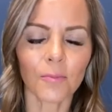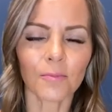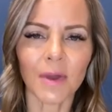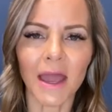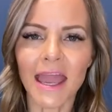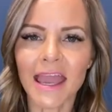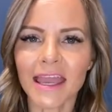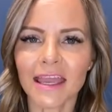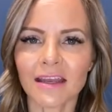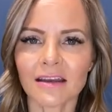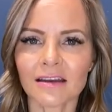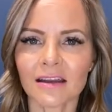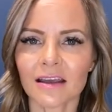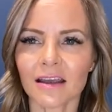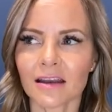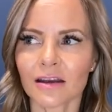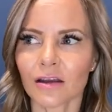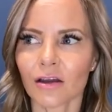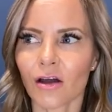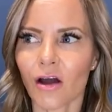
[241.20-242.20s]
paint
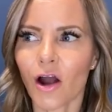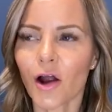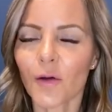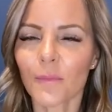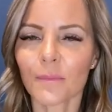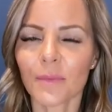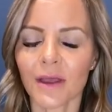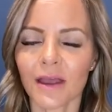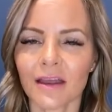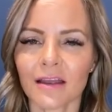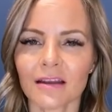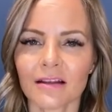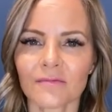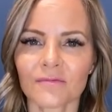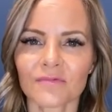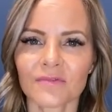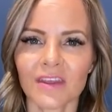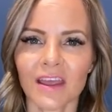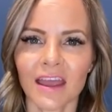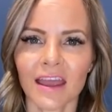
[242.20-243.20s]
and carpet
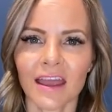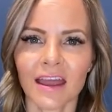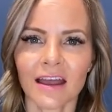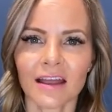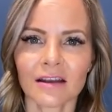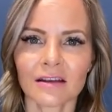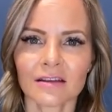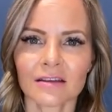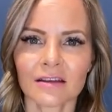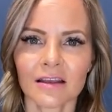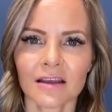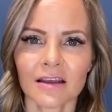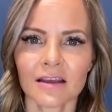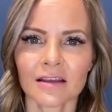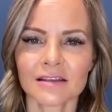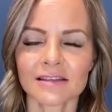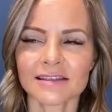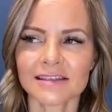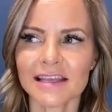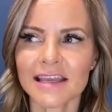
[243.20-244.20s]
and
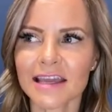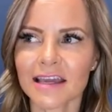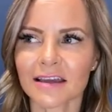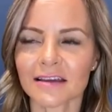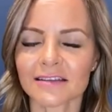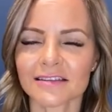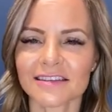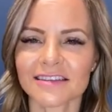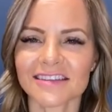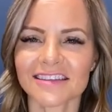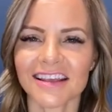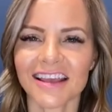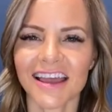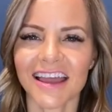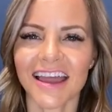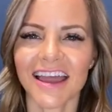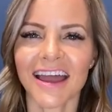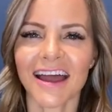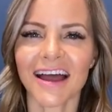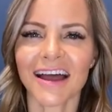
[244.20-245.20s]
sinks
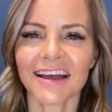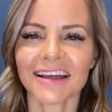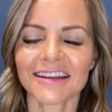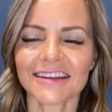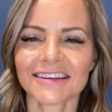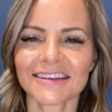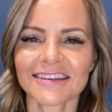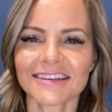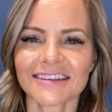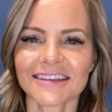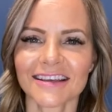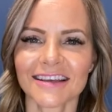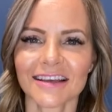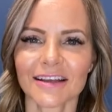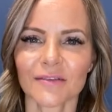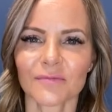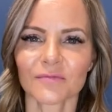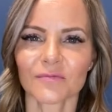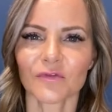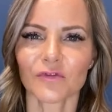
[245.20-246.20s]
and
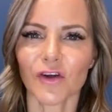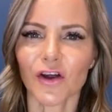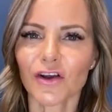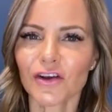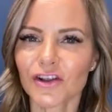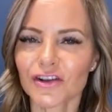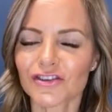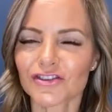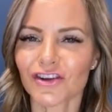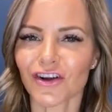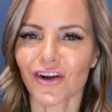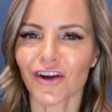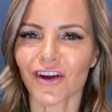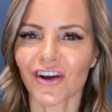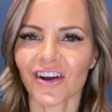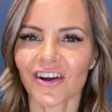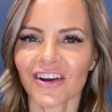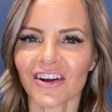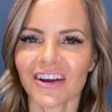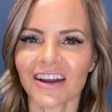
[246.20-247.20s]

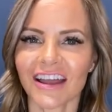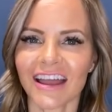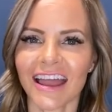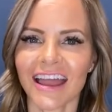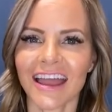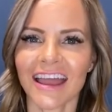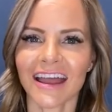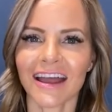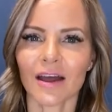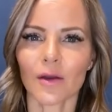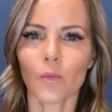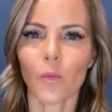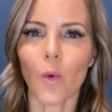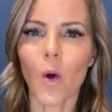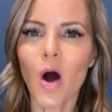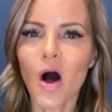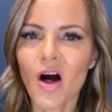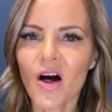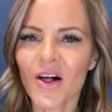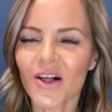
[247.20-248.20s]
furniture and
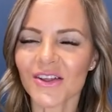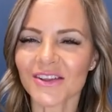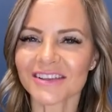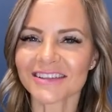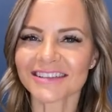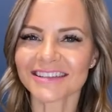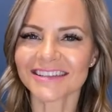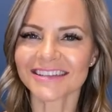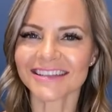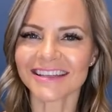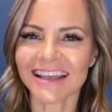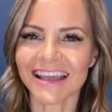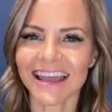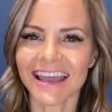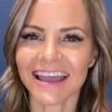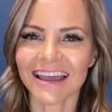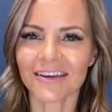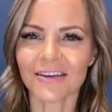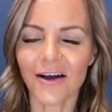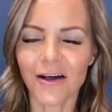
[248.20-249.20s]
walls
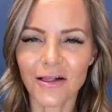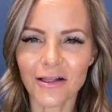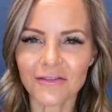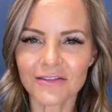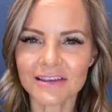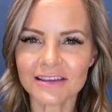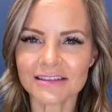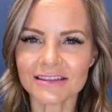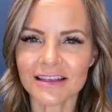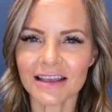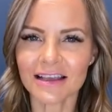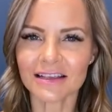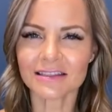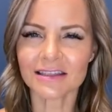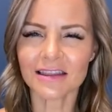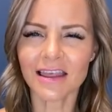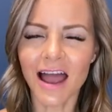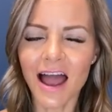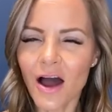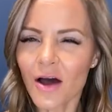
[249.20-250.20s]
and all of these
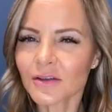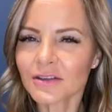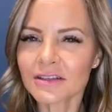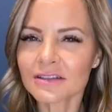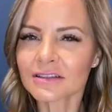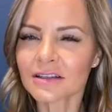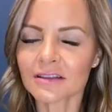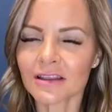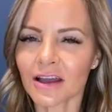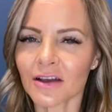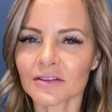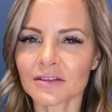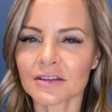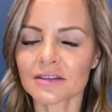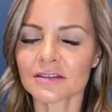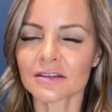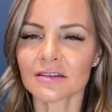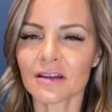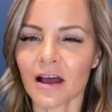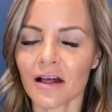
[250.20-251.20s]
things, thousands of
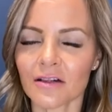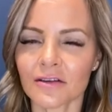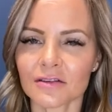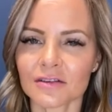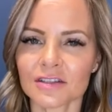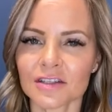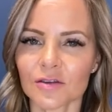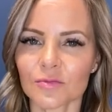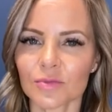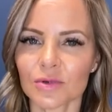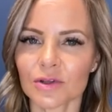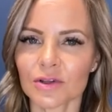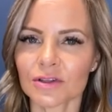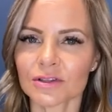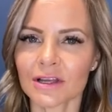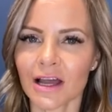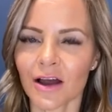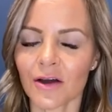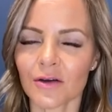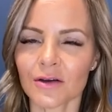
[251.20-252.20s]
dollars to
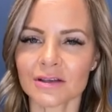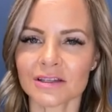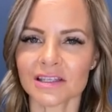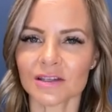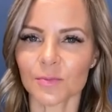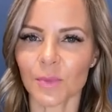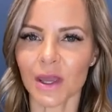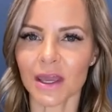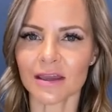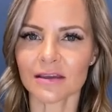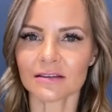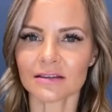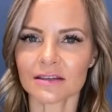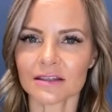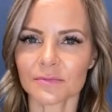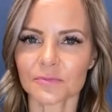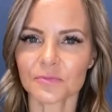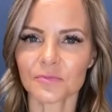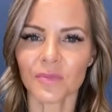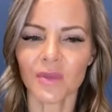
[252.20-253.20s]
build out a
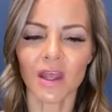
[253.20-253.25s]
space.